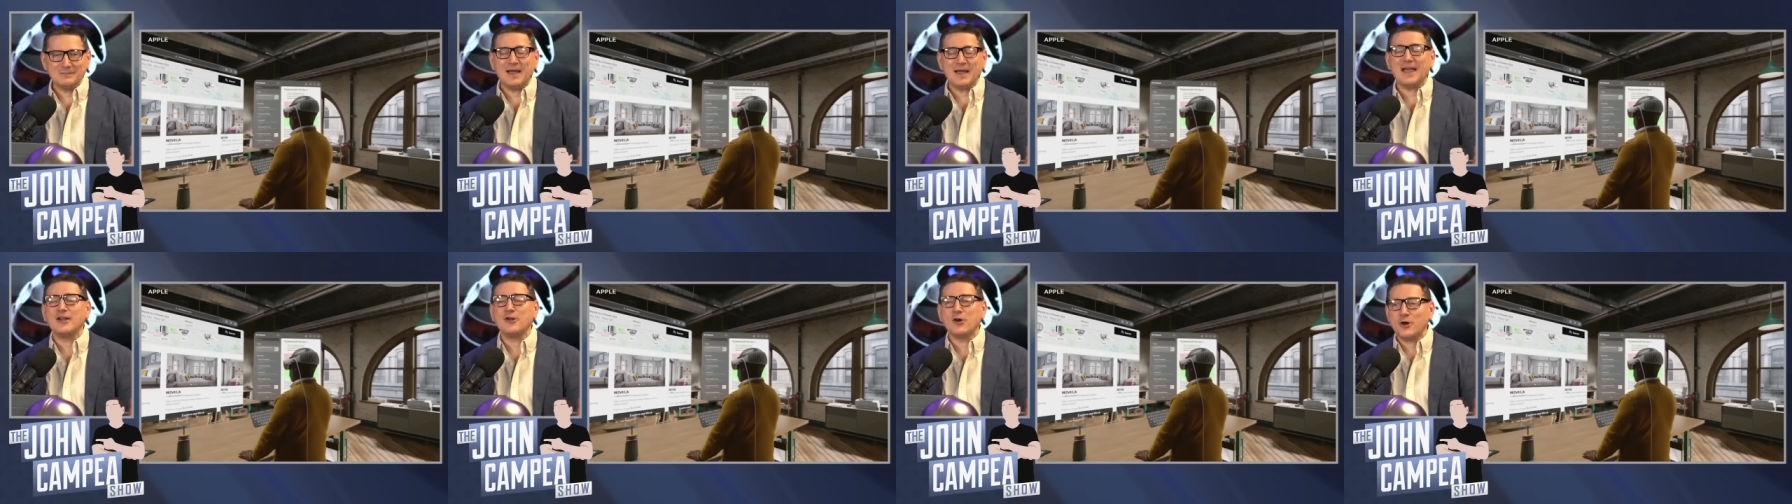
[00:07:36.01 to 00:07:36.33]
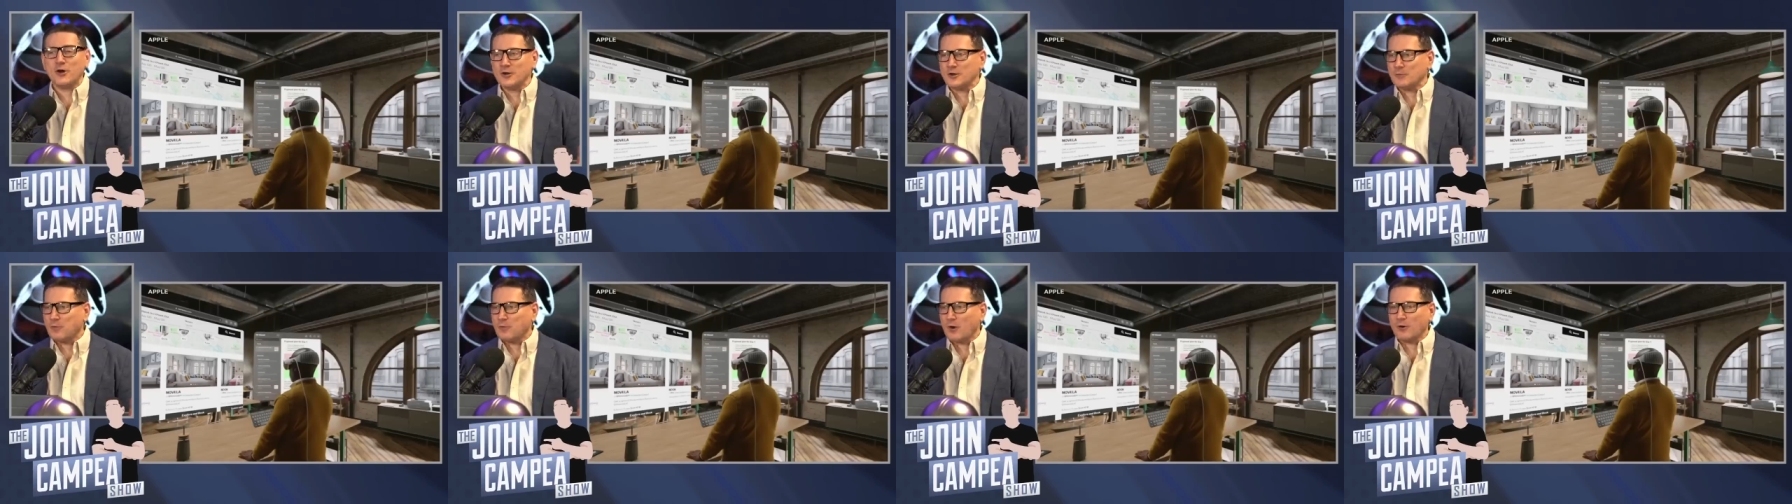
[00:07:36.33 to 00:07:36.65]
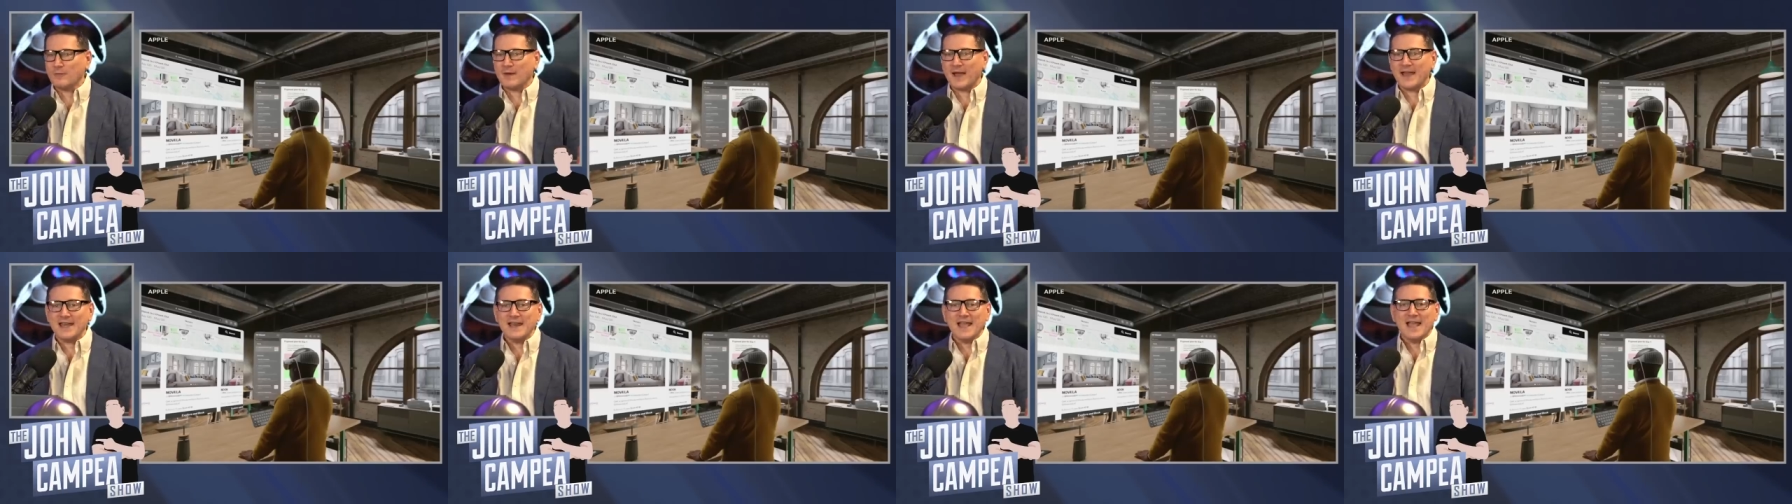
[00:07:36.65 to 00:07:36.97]
Minority Report,
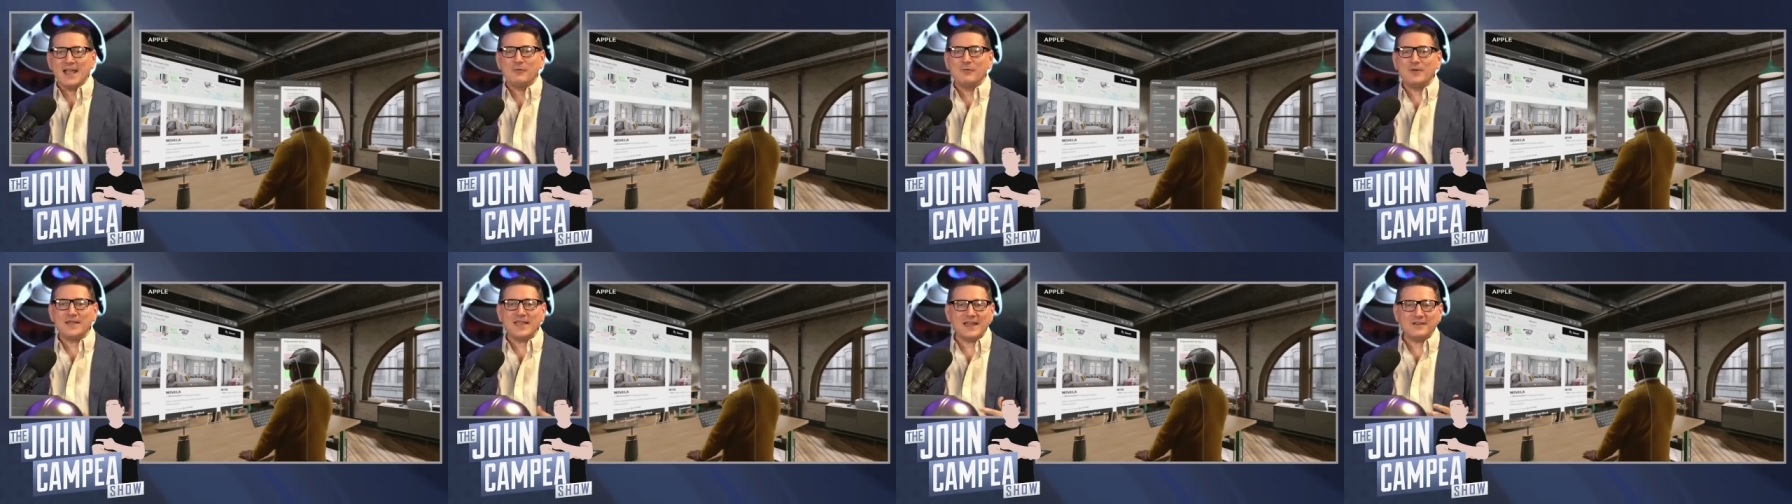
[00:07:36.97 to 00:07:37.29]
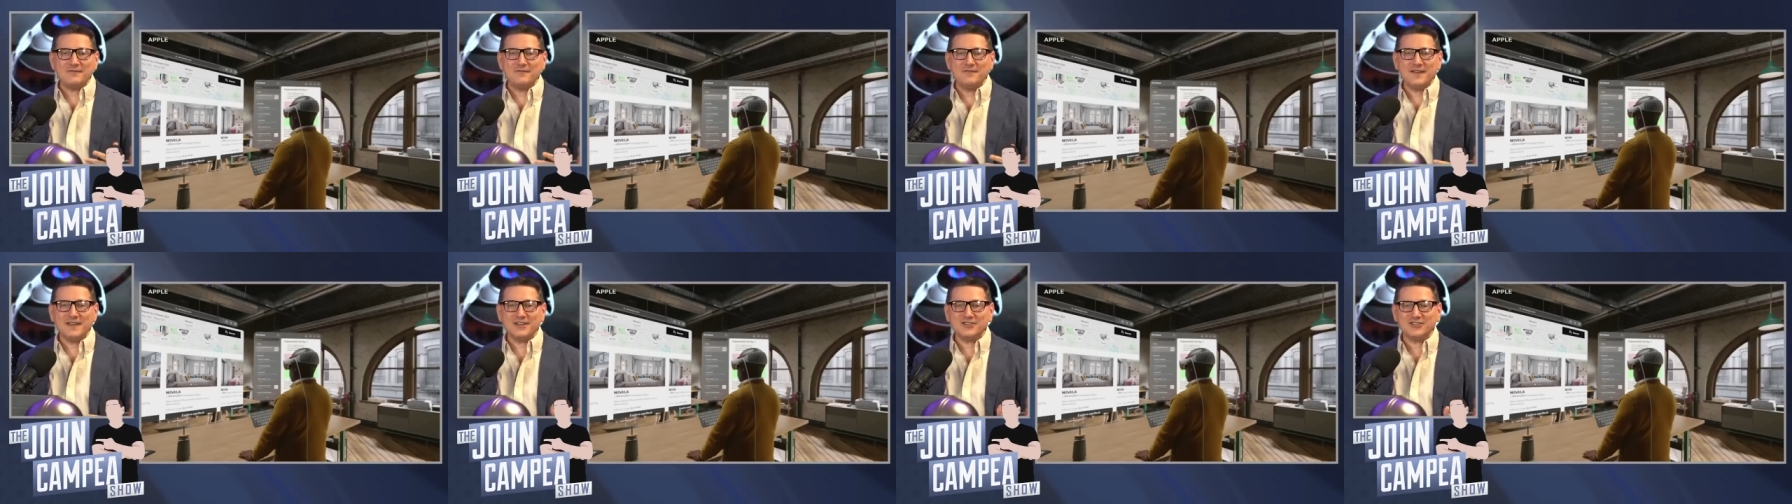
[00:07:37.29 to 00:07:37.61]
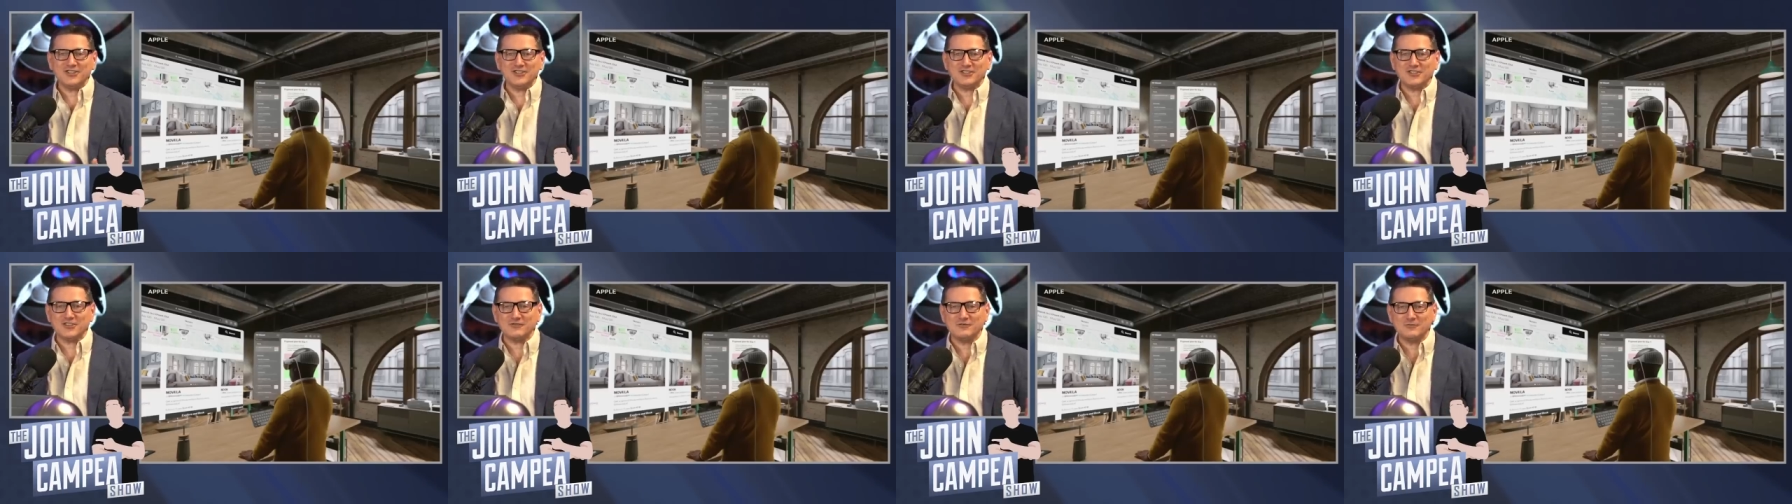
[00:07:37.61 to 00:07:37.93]
right? Yeah. We got
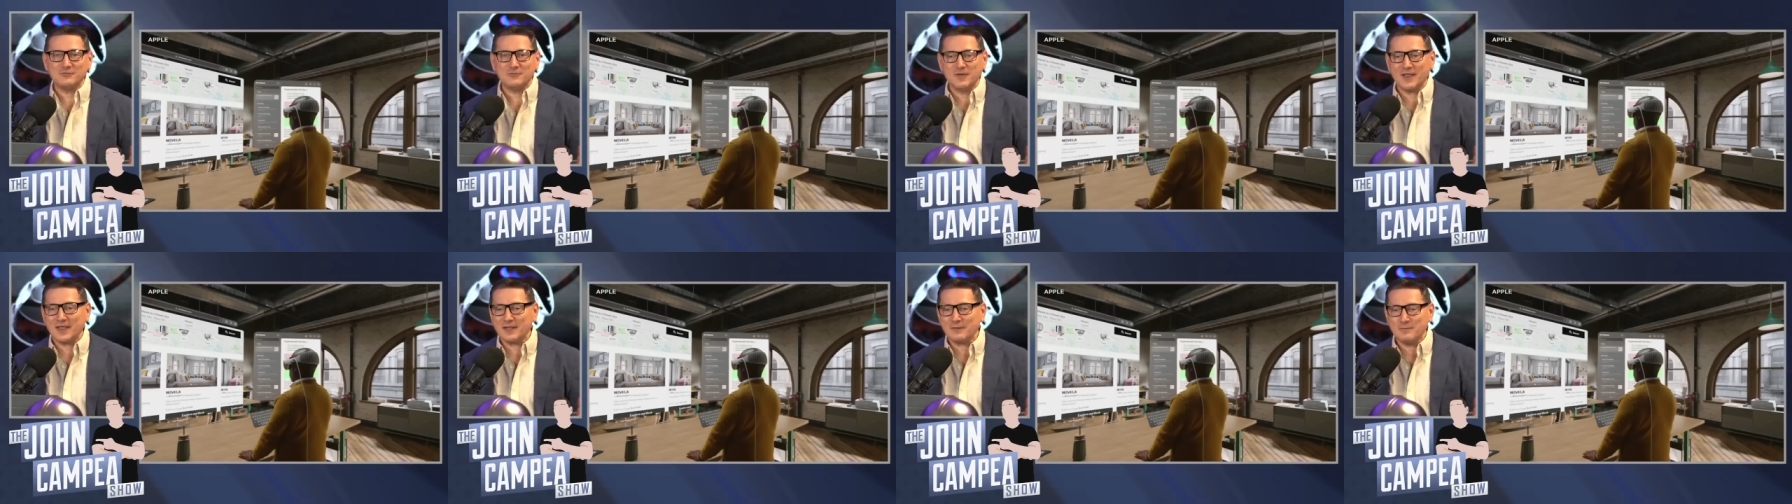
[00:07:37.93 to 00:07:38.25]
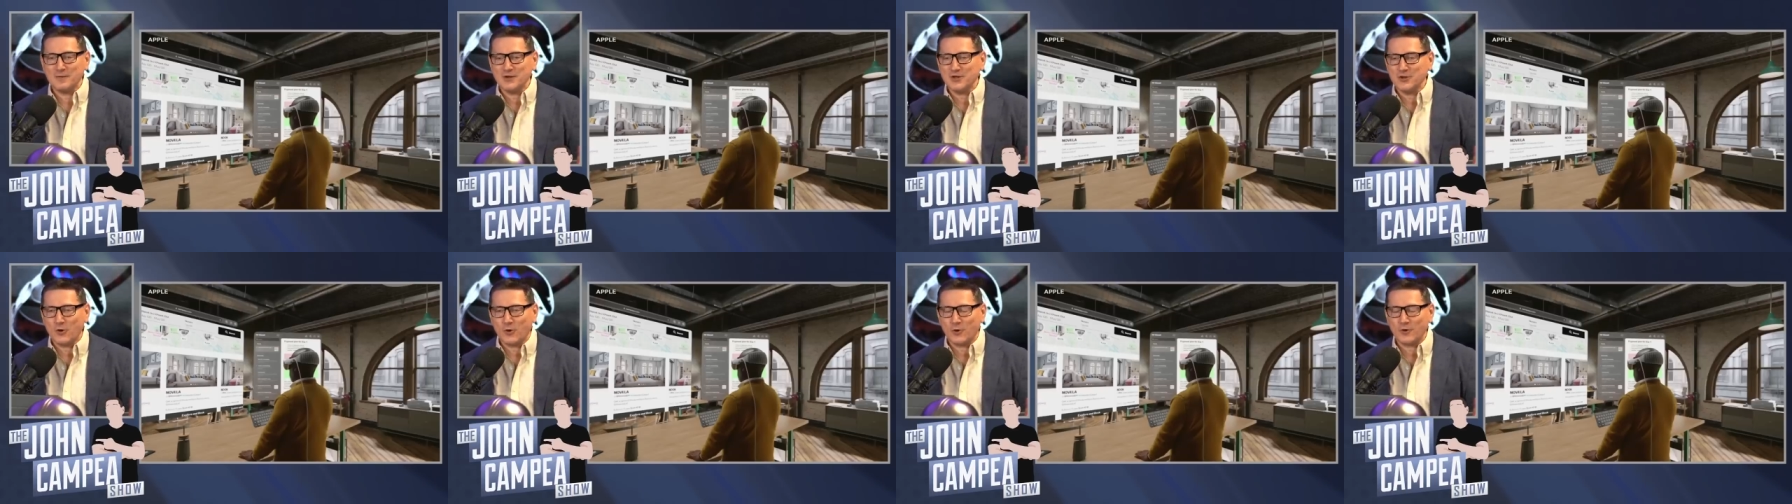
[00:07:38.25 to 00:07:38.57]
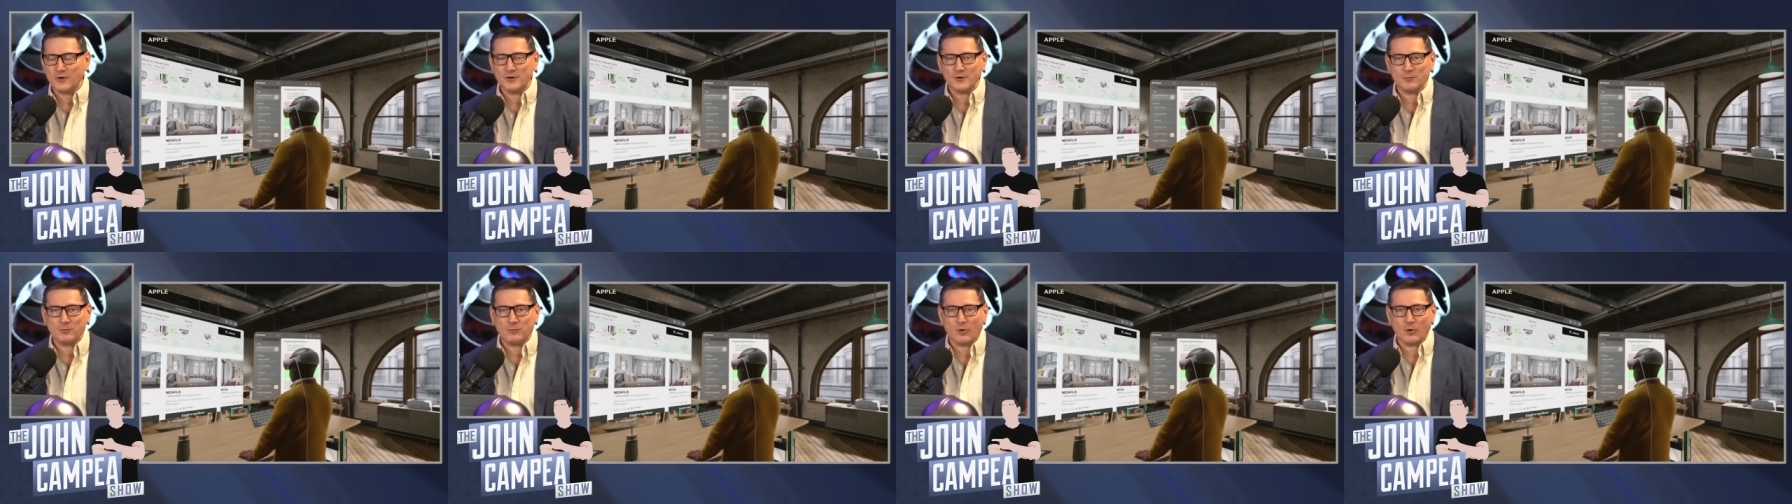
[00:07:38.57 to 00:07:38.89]
visions of like
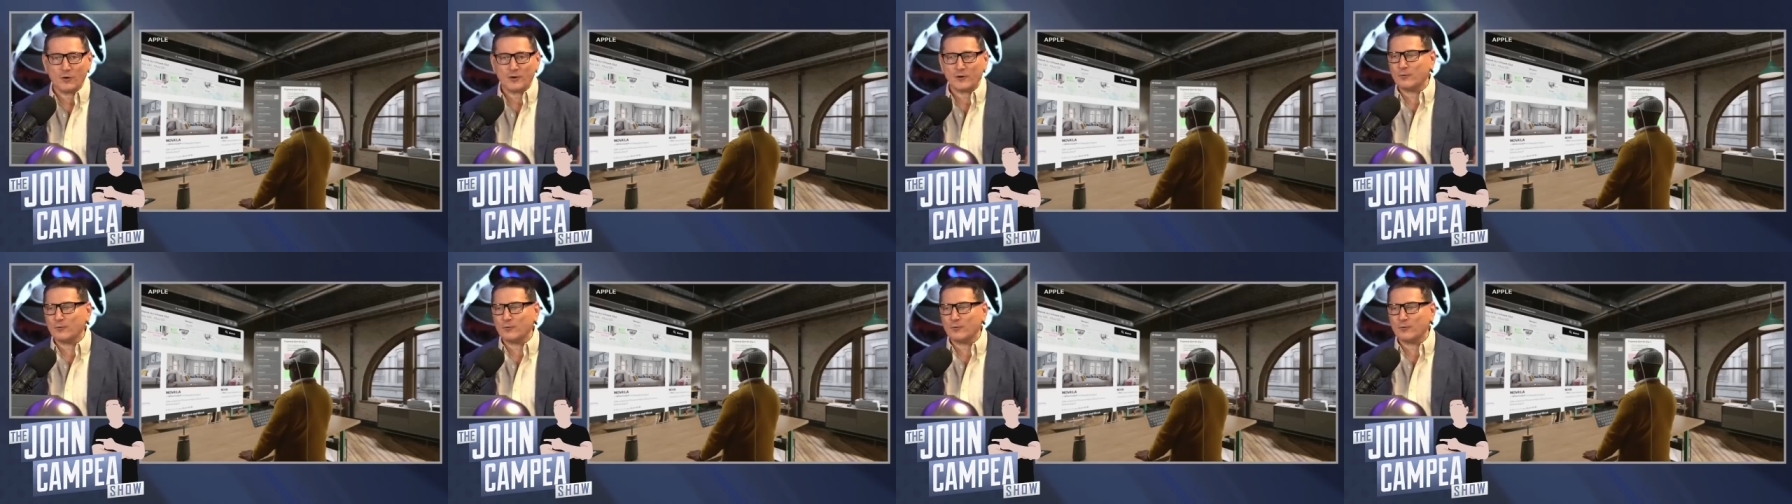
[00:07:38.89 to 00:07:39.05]
Minority Report,